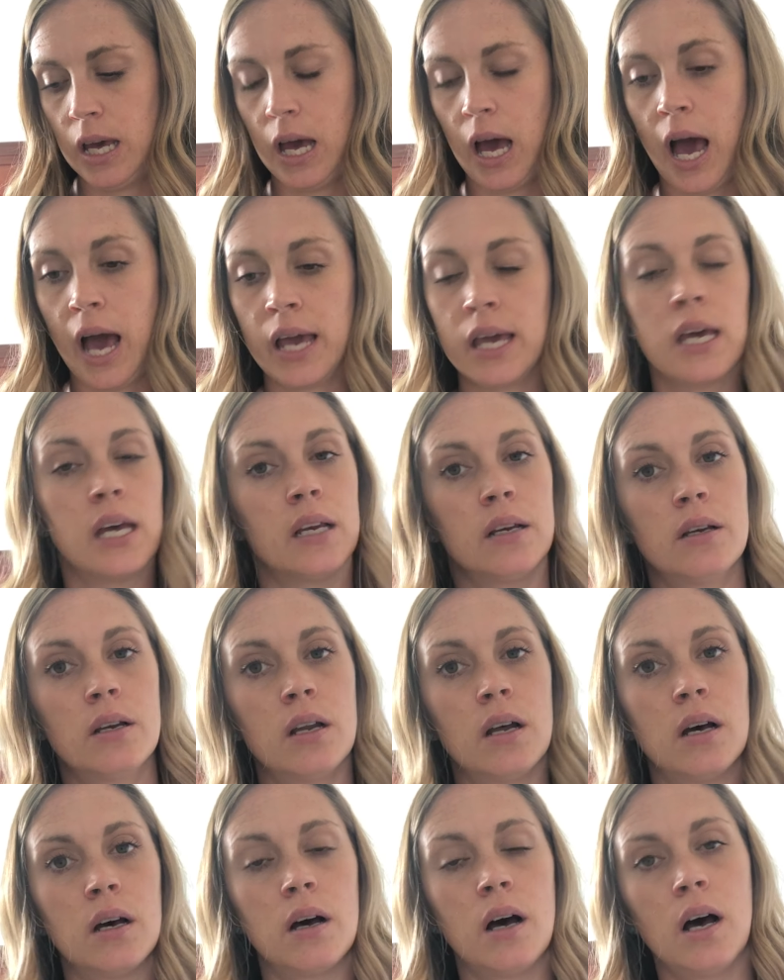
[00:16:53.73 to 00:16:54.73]
I
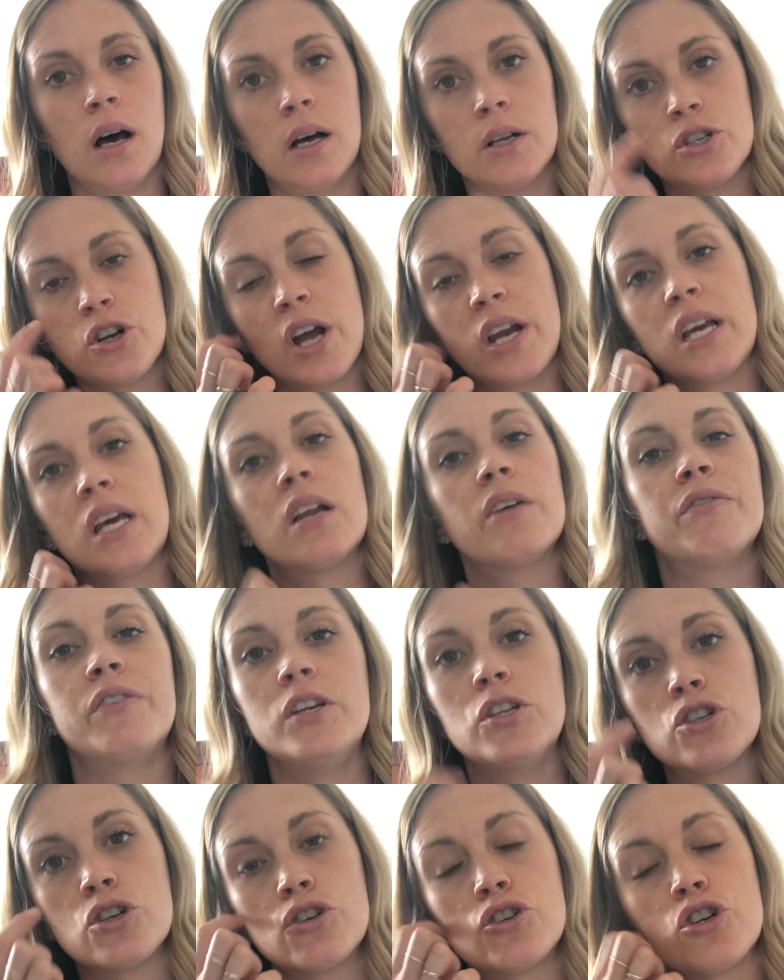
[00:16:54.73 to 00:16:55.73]
can try to get a
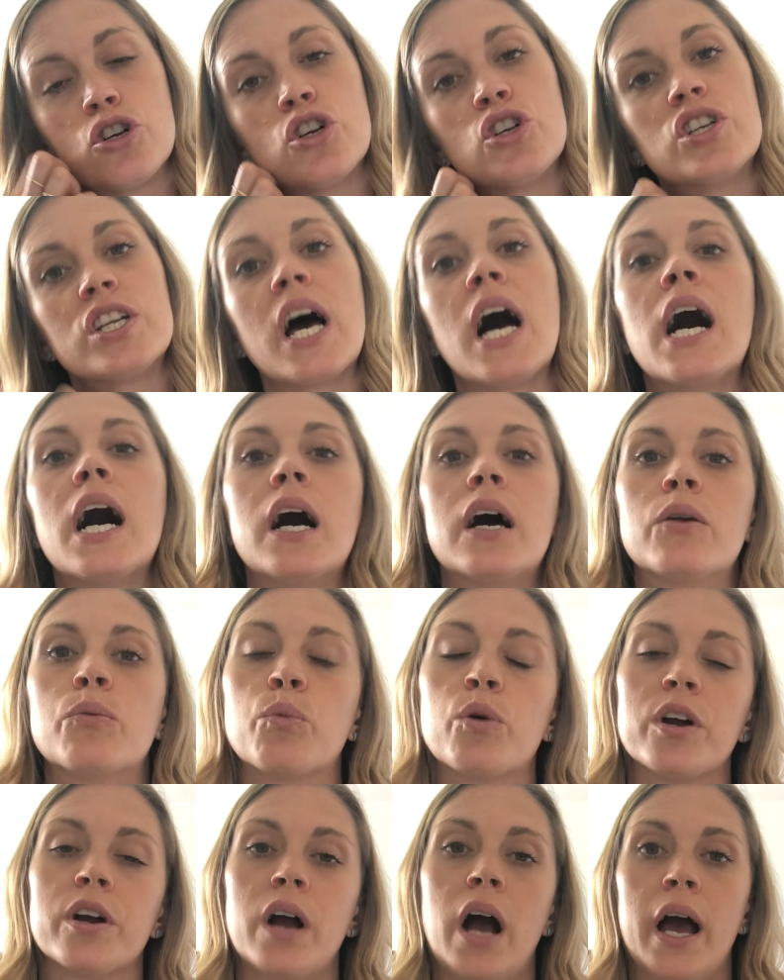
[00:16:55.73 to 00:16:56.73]
feature turned on
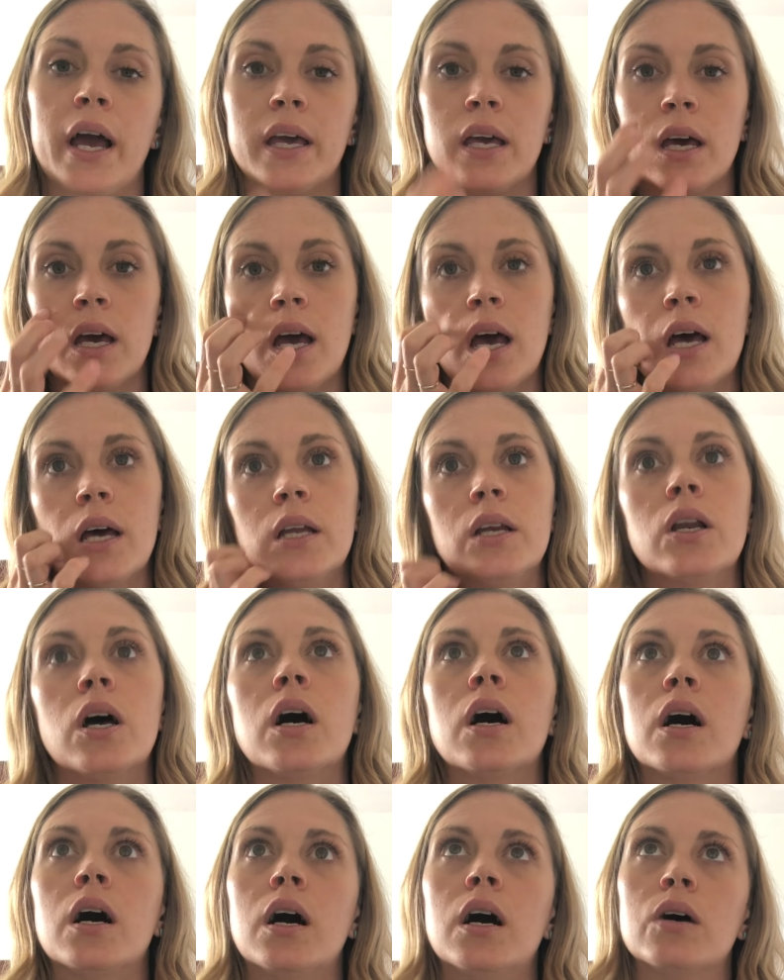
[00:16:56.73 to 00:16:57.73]
where I can
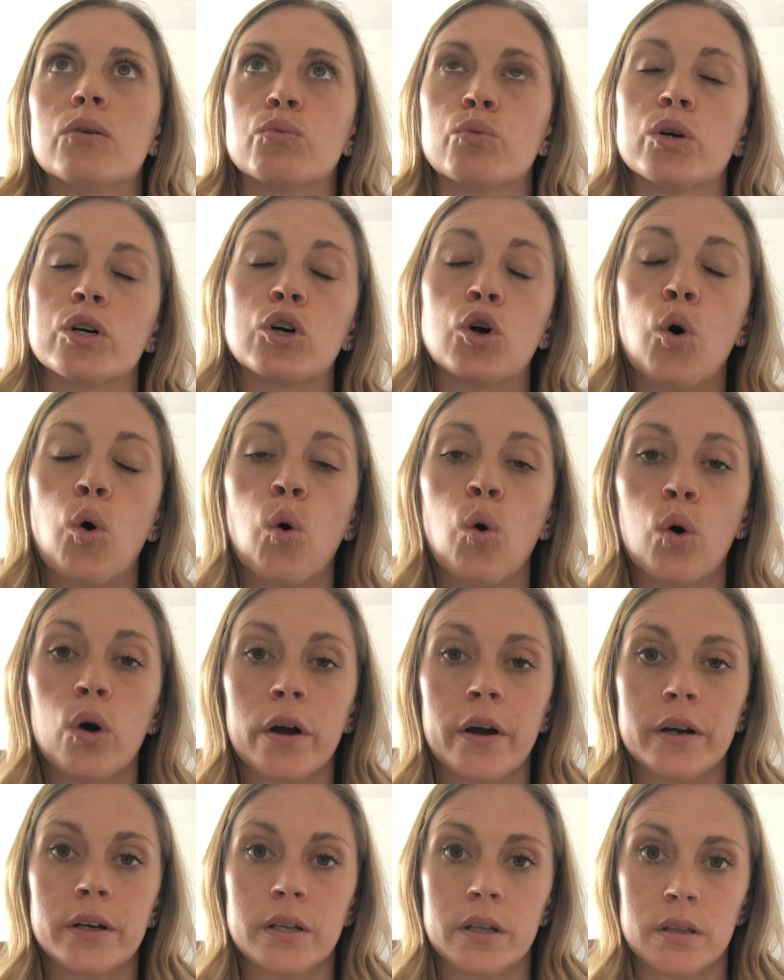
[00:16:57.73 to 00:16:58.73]

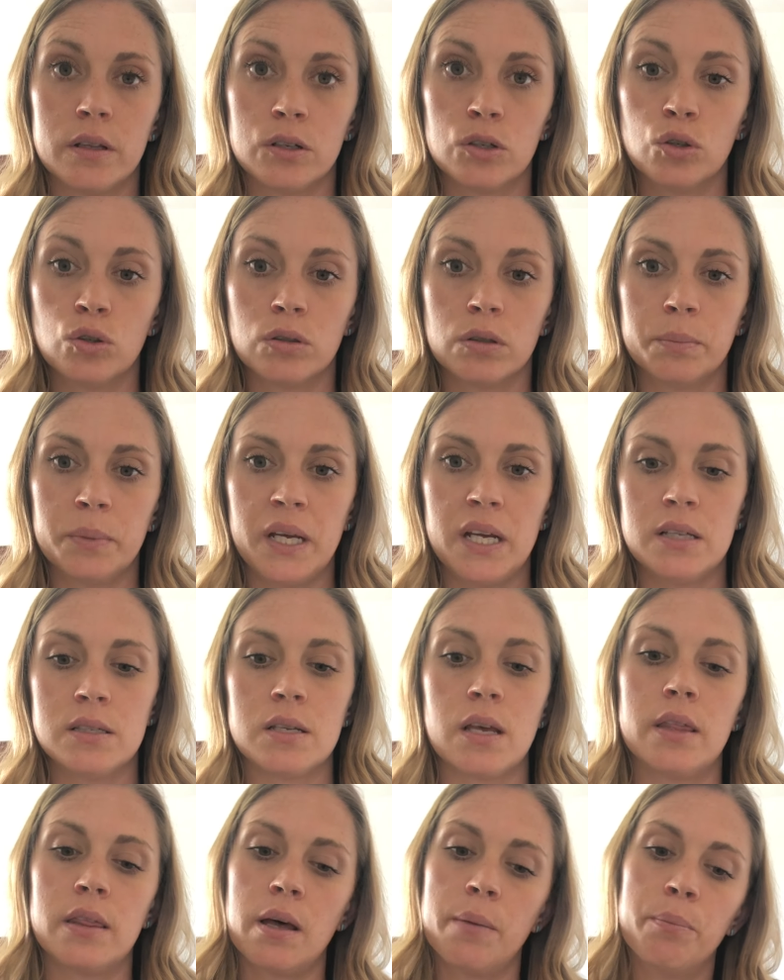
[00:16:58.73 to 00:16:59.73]
record the Google Meets
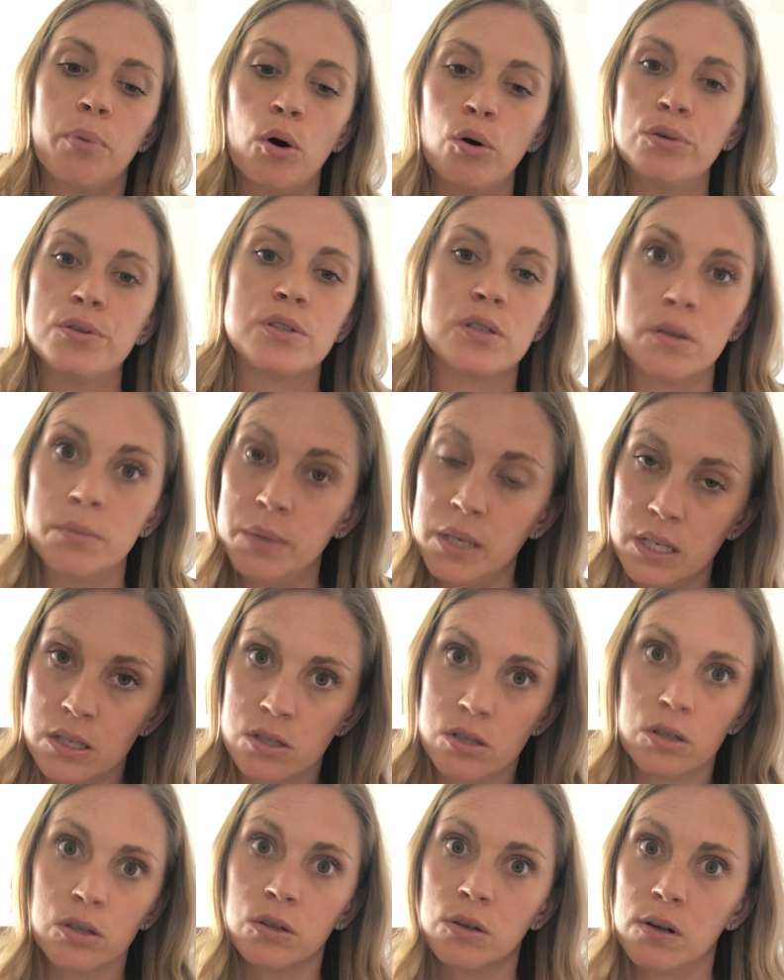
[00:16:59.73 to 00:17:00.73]
and then post them
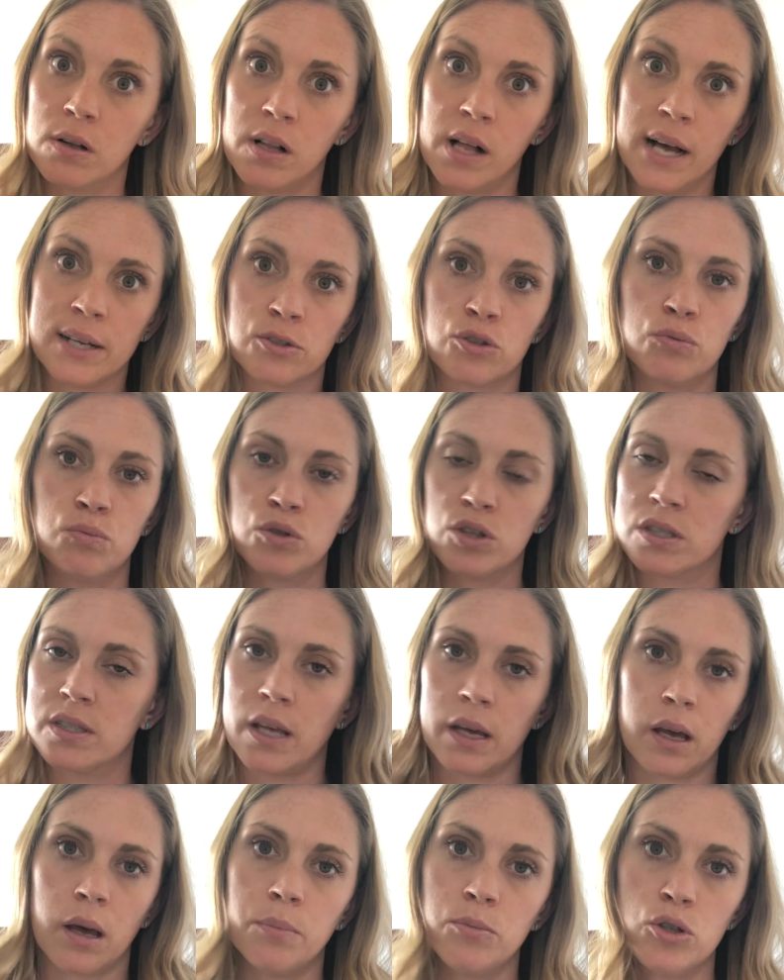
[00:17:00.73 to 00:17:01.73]
into Google Classroom, just
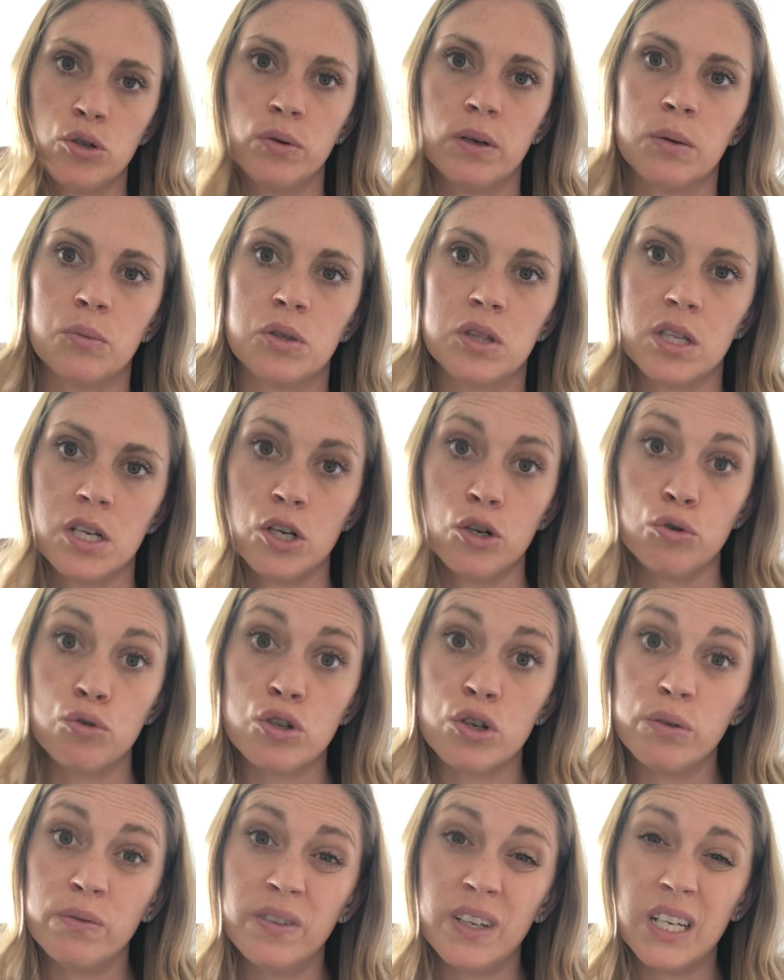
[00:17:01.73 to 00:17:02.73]
like I'm doing with the
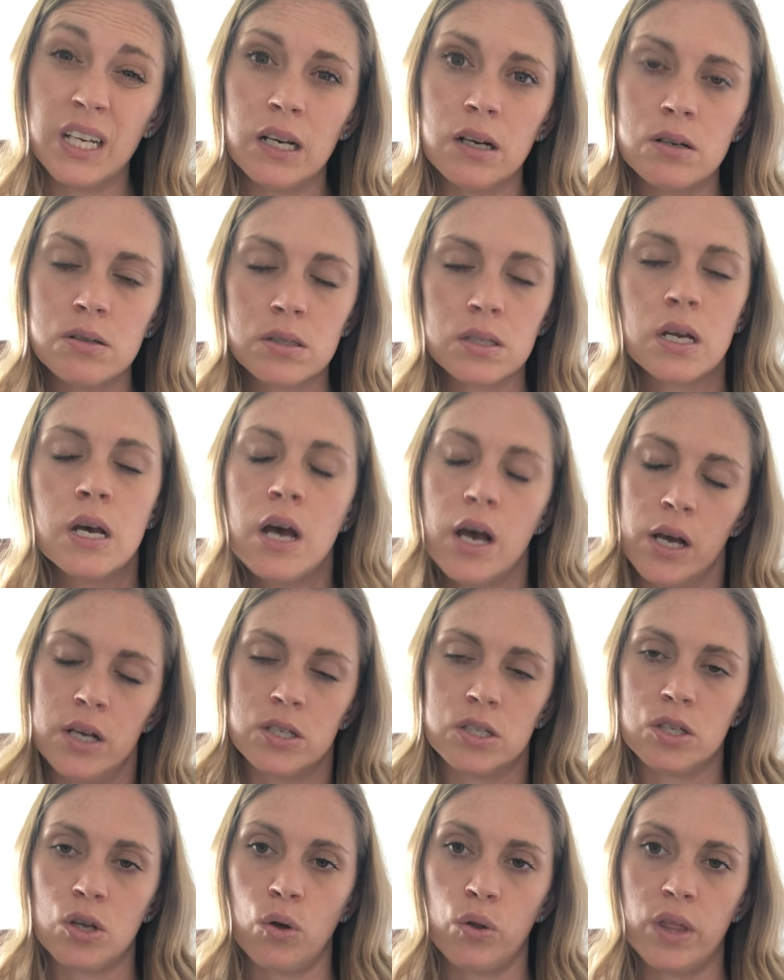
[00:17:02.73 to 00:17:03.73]
YouTube videos,
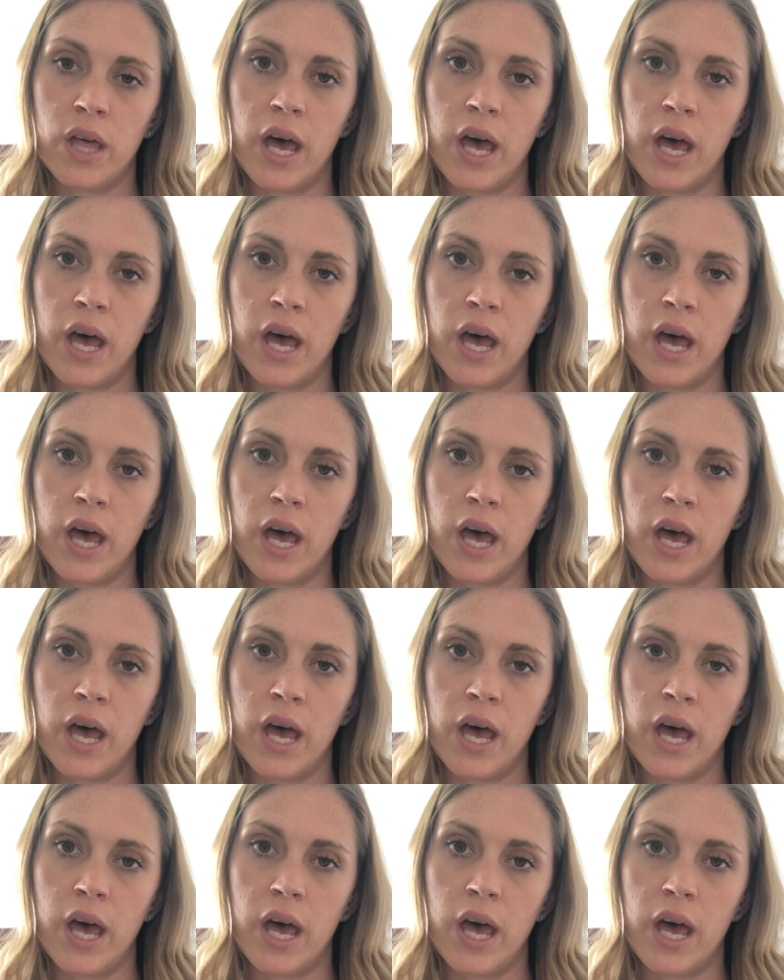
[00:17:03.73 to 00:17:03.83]
so